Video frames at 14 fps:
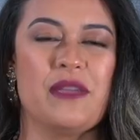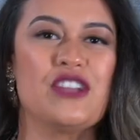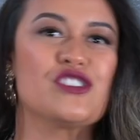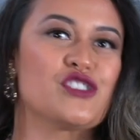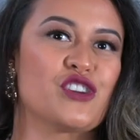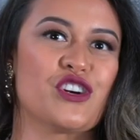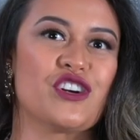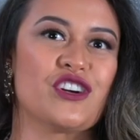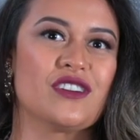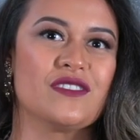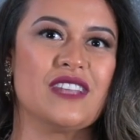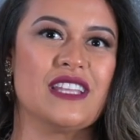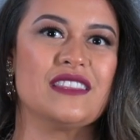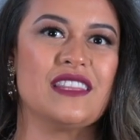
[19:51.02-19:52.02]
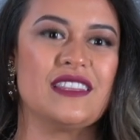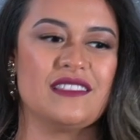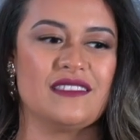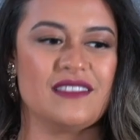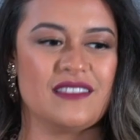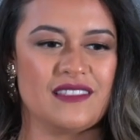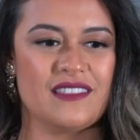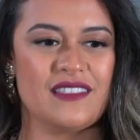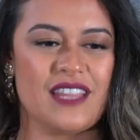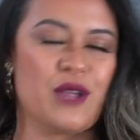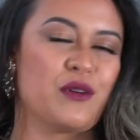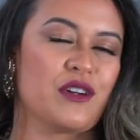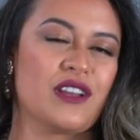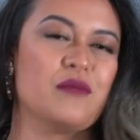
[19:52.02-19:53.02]
make sure that
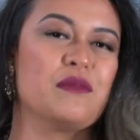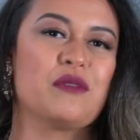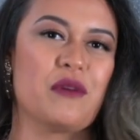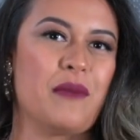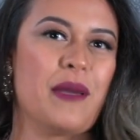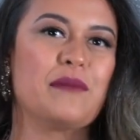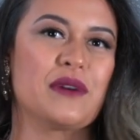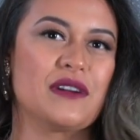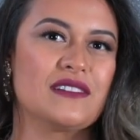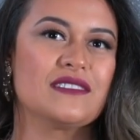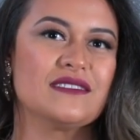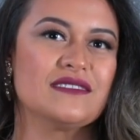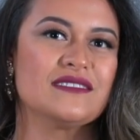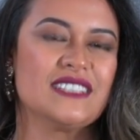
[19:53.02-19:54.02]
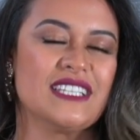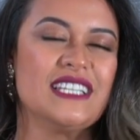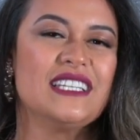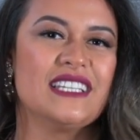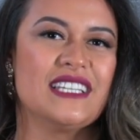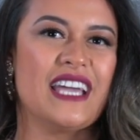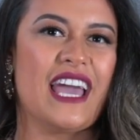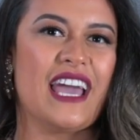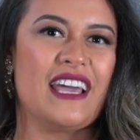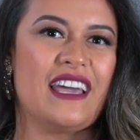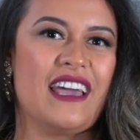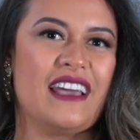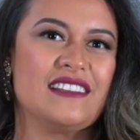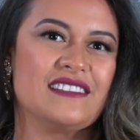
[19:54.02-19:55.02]
they were going to be remembered
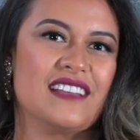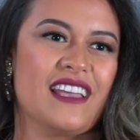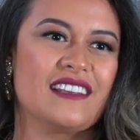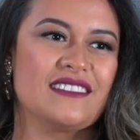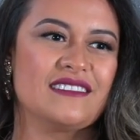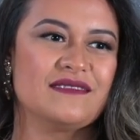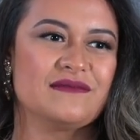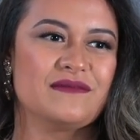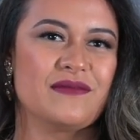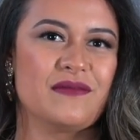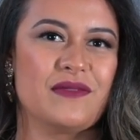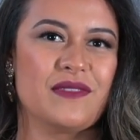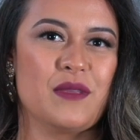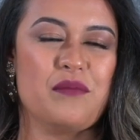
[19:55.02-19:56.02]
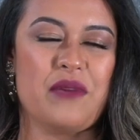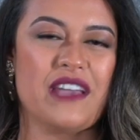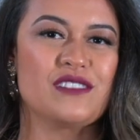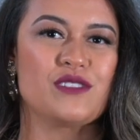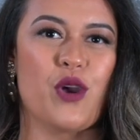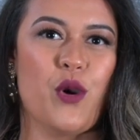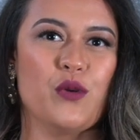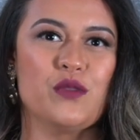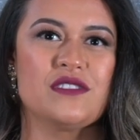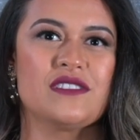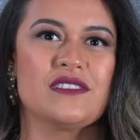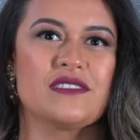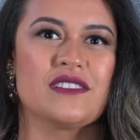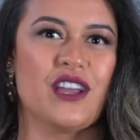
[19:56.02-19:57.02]
as like the best
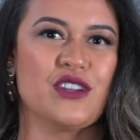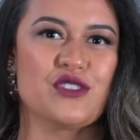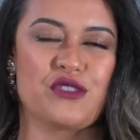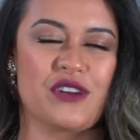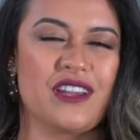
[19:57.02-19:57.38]
host country.